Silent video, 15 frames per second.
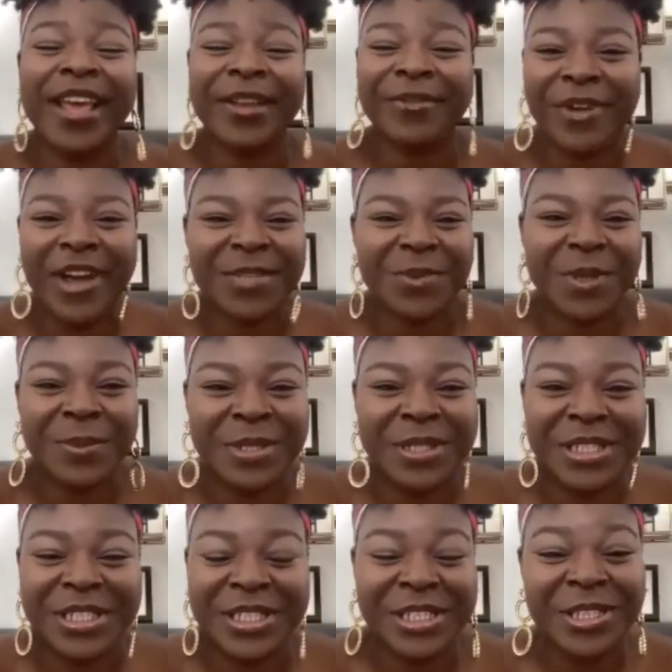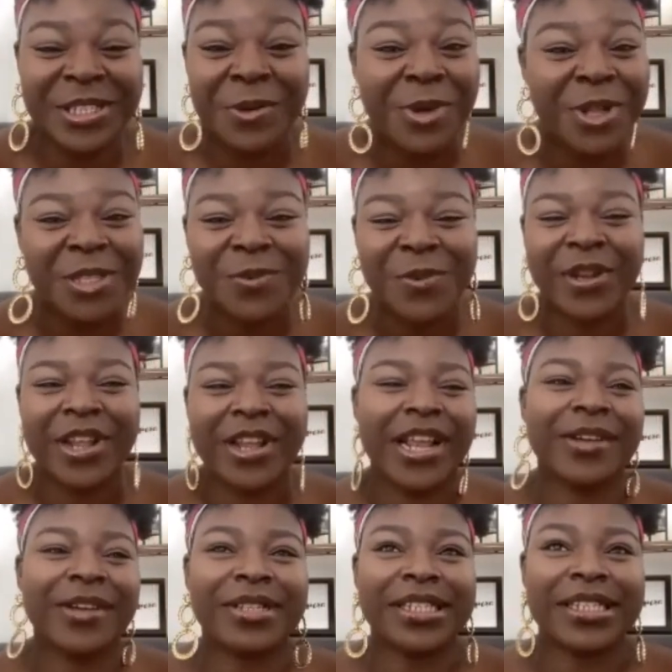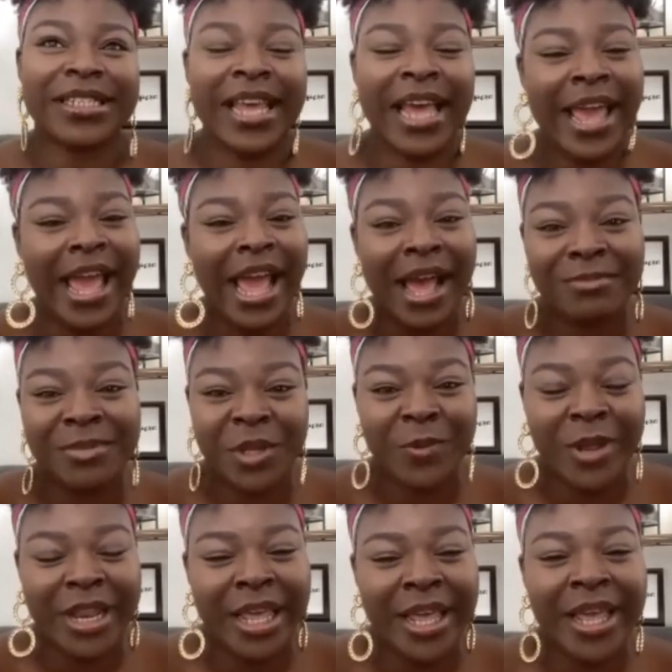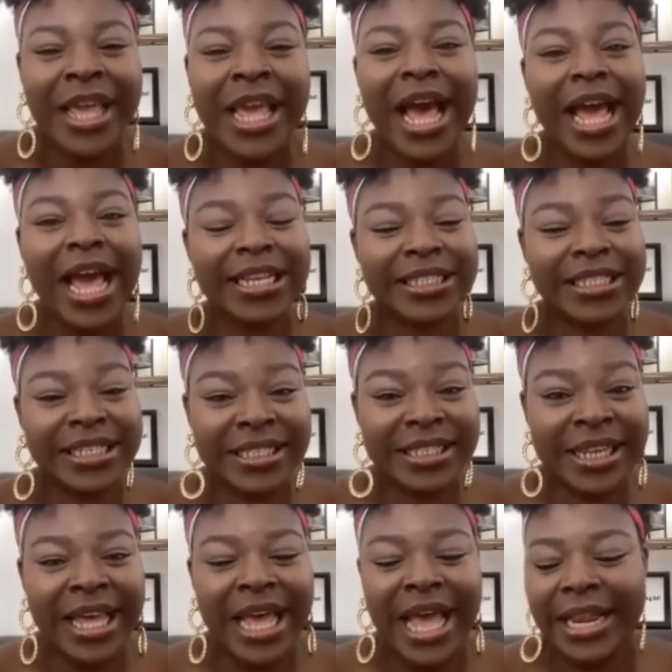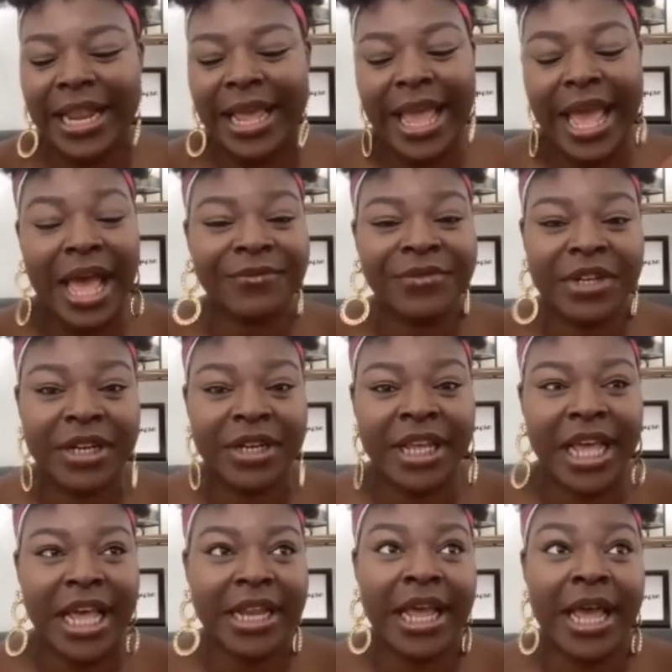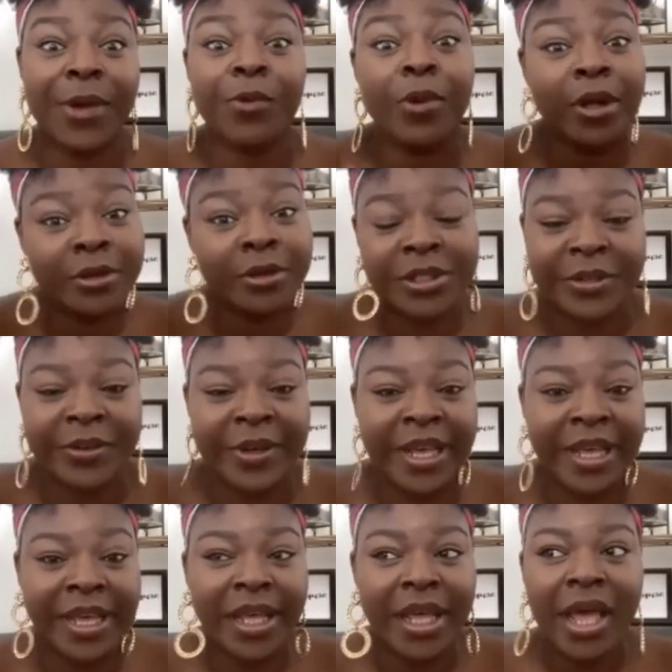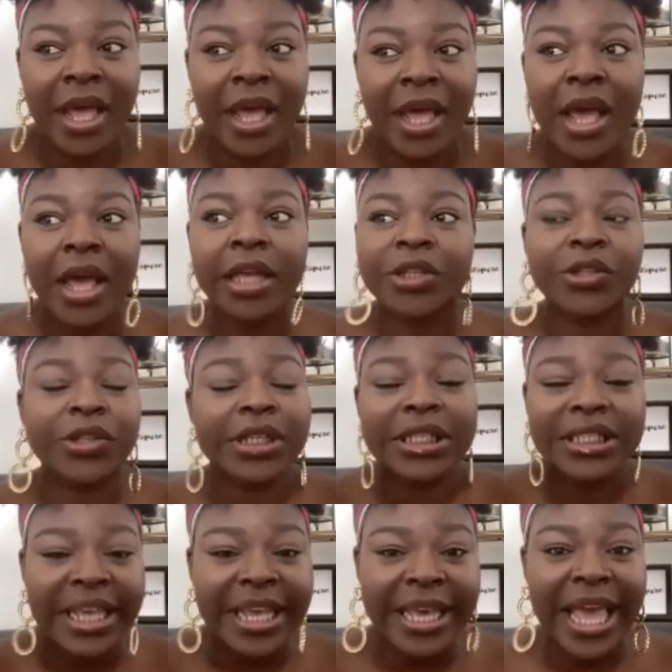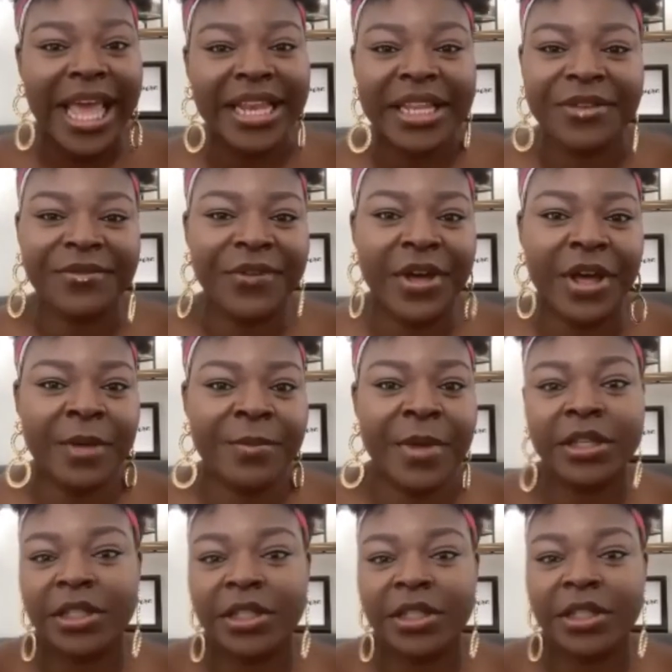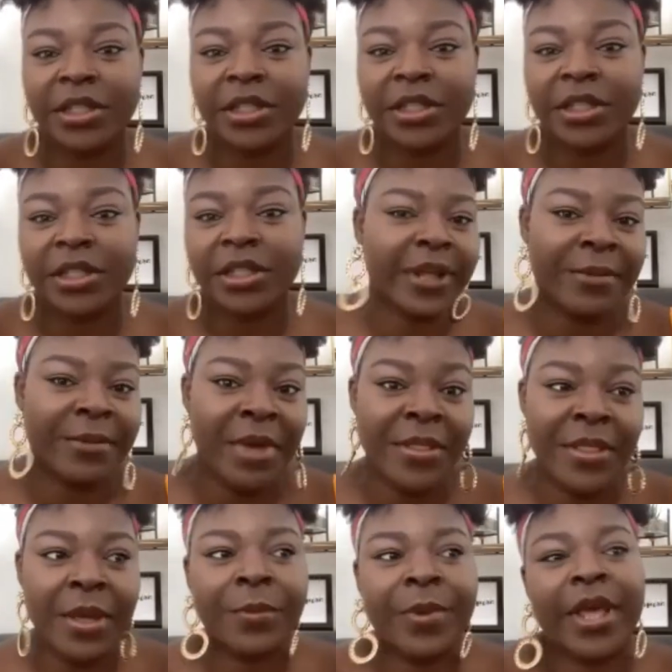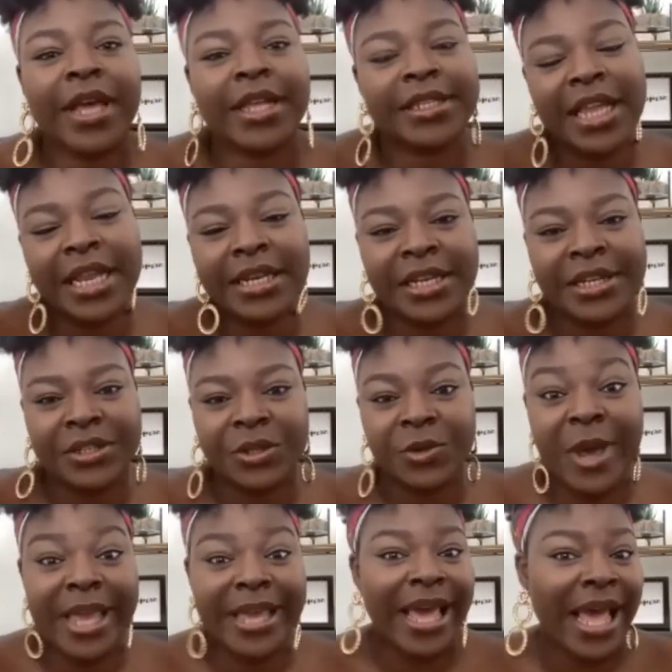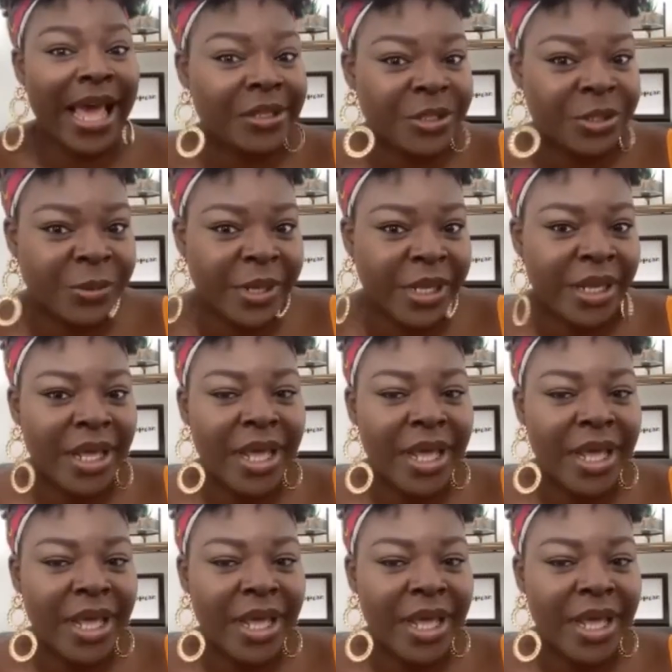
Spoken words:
advise people to do. So once we learn how to say, I am doing it, I did it, and I have done it, and I will do it, you can take any verb and just run through them. And then we extend it to, I can do it.